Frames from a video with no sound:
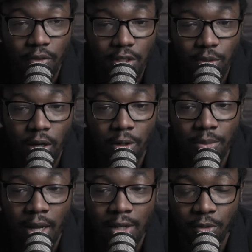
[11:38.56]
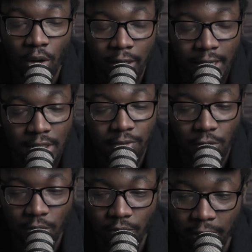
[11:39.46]
as well, and if you are getting into
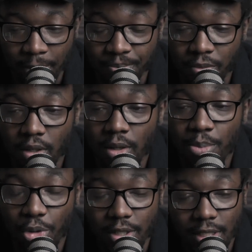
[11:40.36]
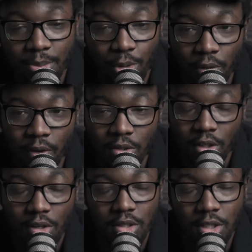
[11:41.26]
photography, presets and profiles are
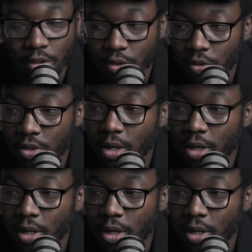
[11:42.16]
good to use,